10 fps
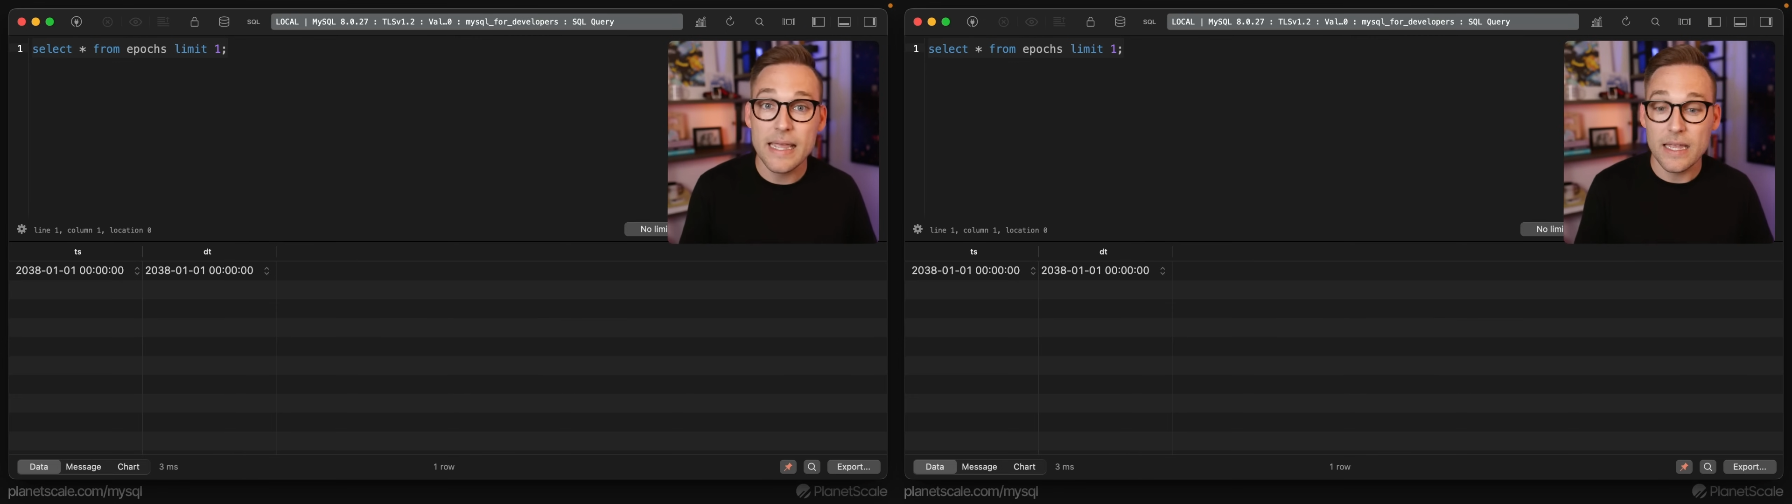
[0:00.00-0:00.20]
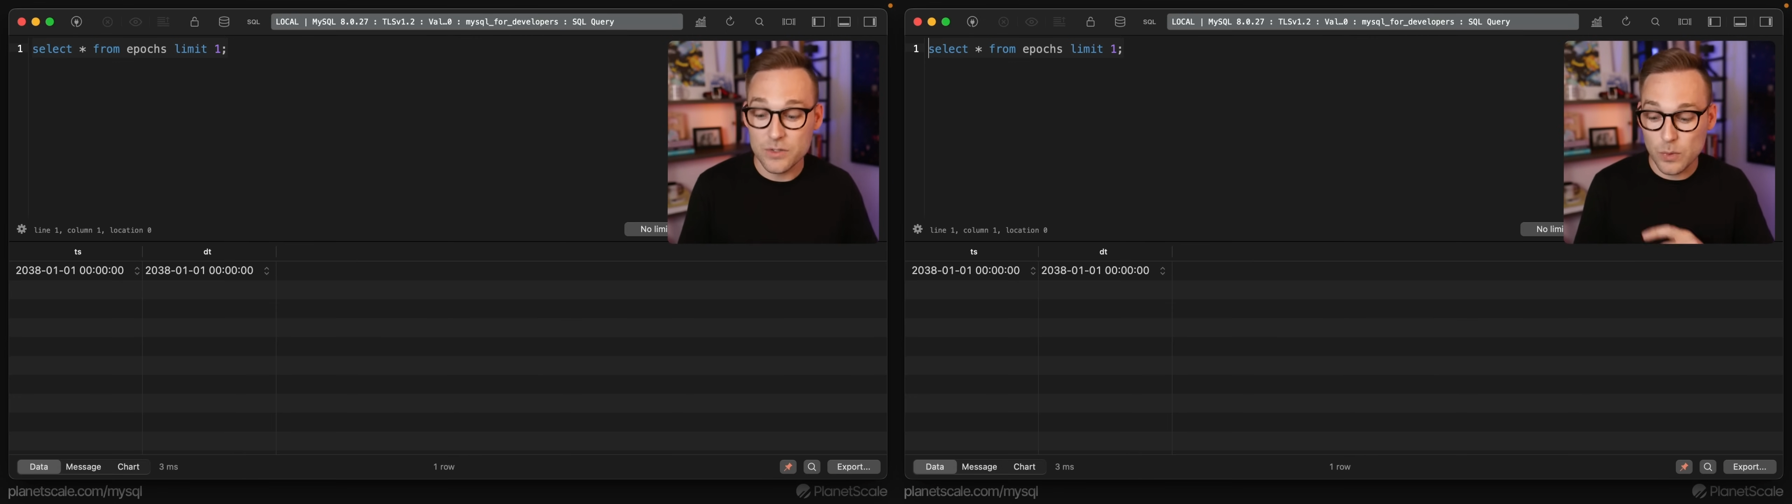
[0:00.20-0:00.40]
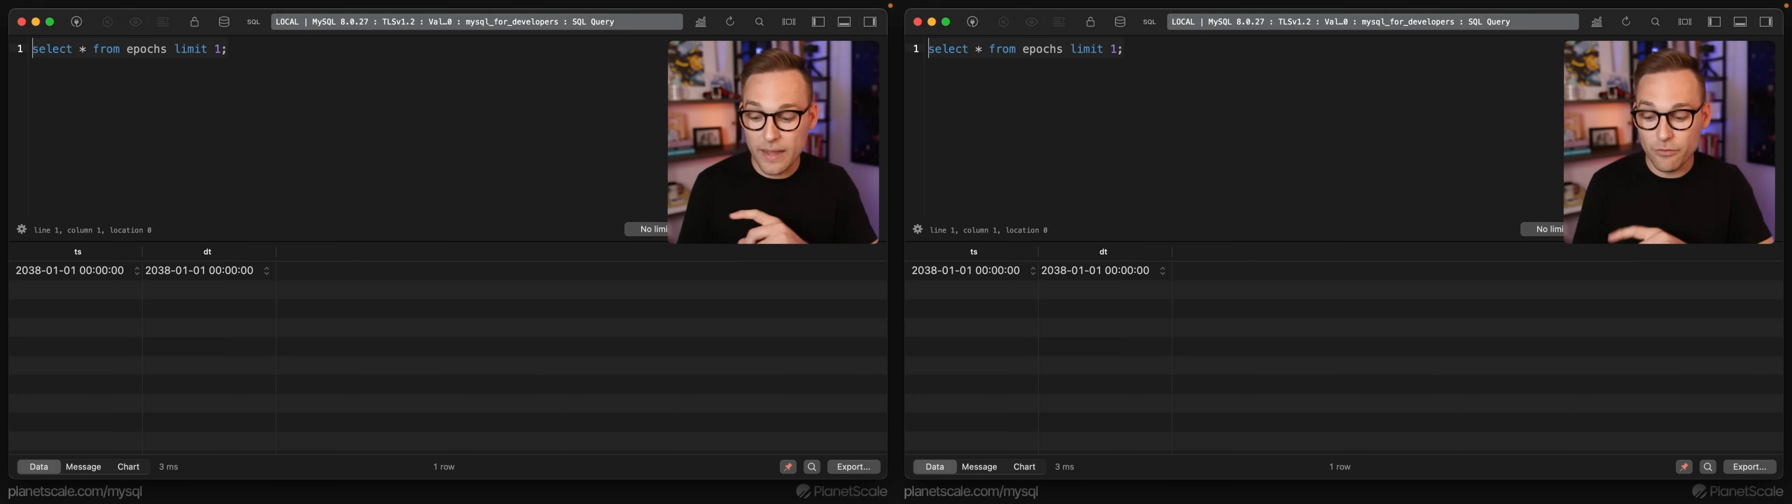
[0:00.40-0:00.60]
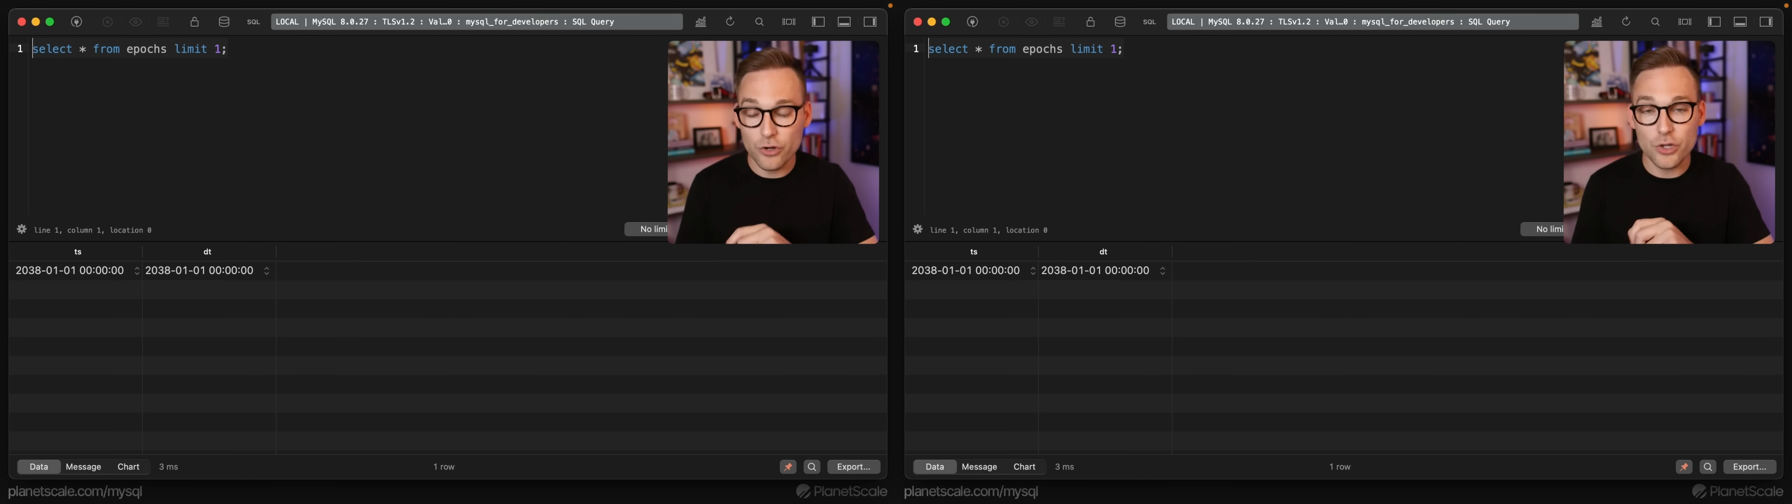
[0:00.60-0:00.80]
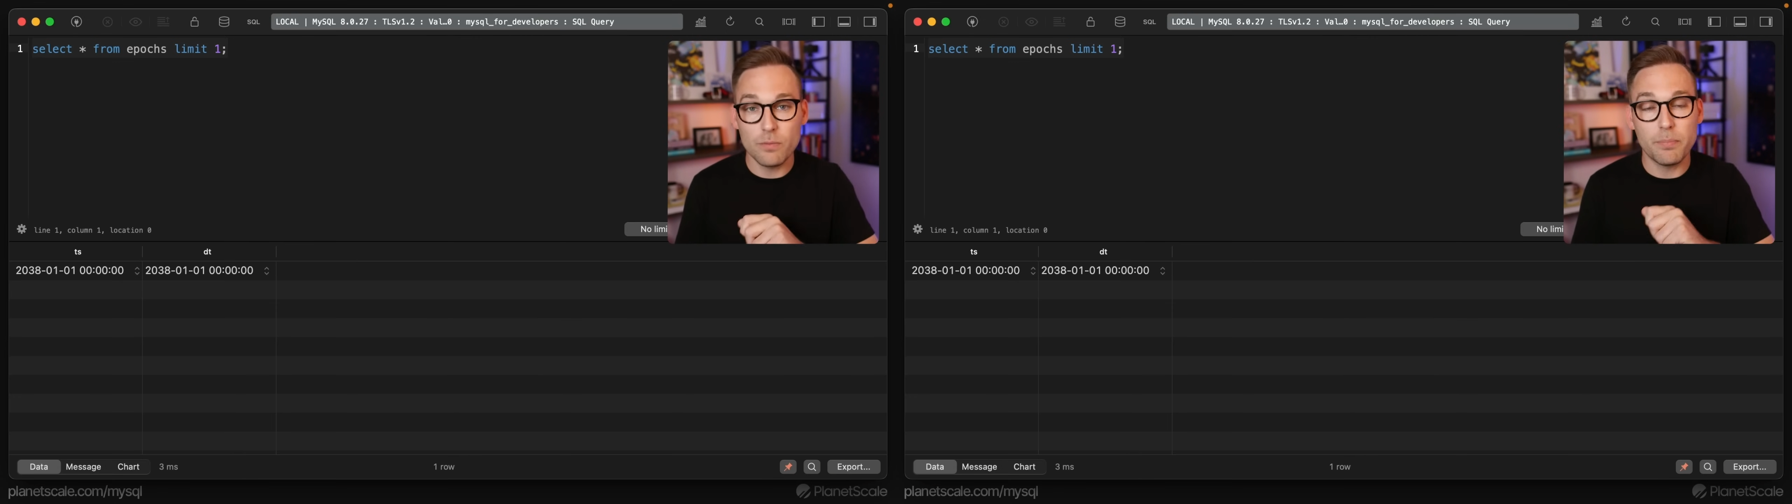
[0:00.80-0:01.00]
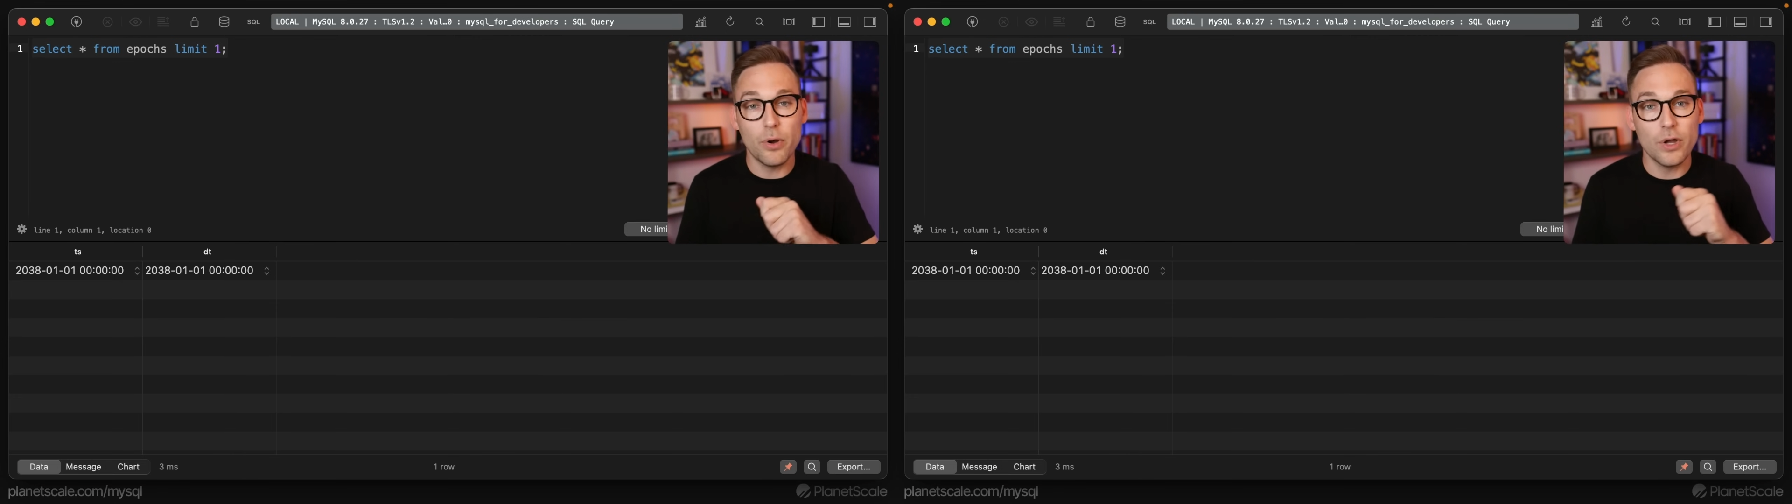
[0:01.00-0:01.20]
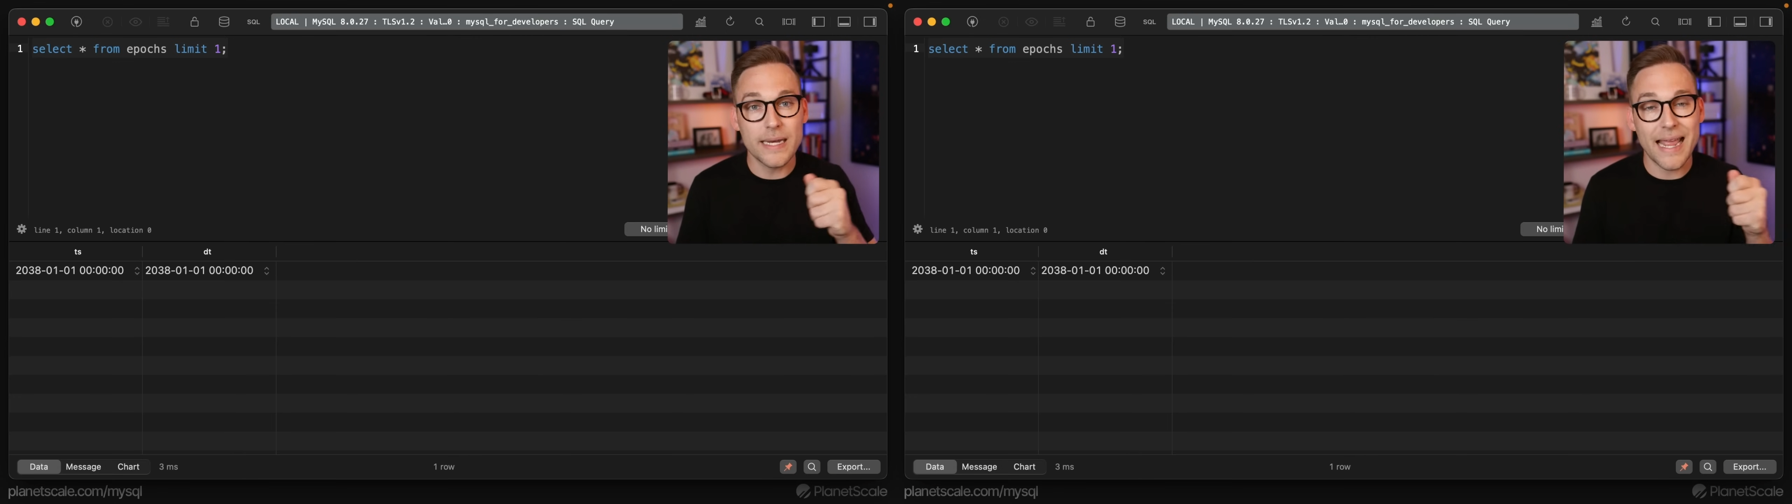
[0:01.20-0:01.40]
is whenever you put